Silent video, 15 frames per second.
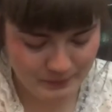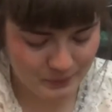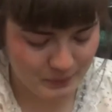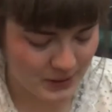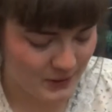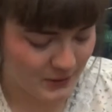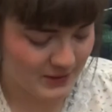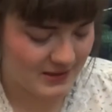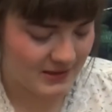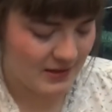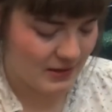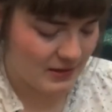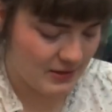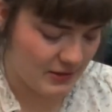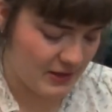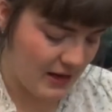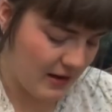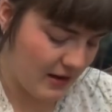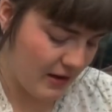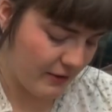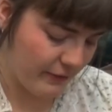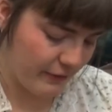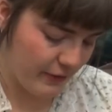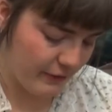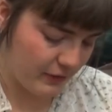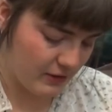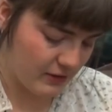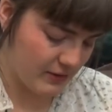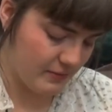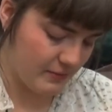Because today I've
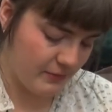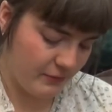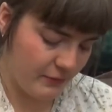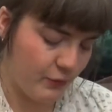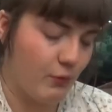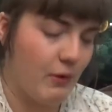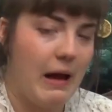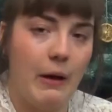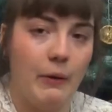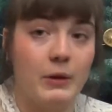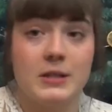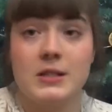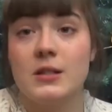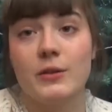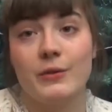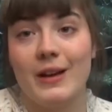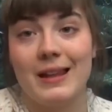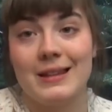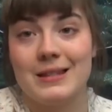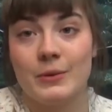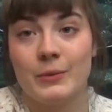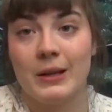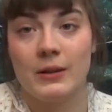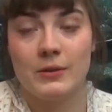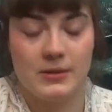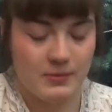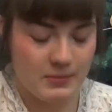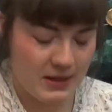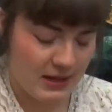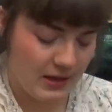done some 4 hours of hand sewing or
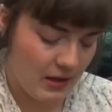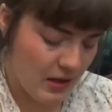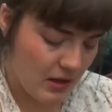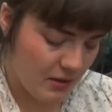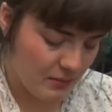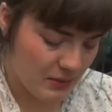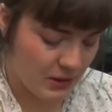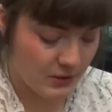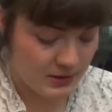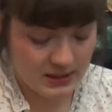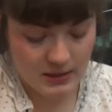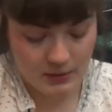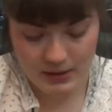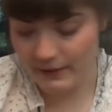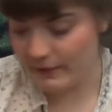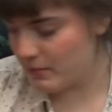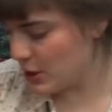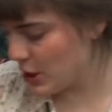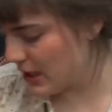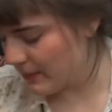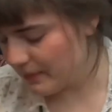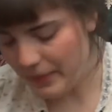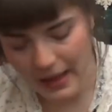something, because I don't have a machine.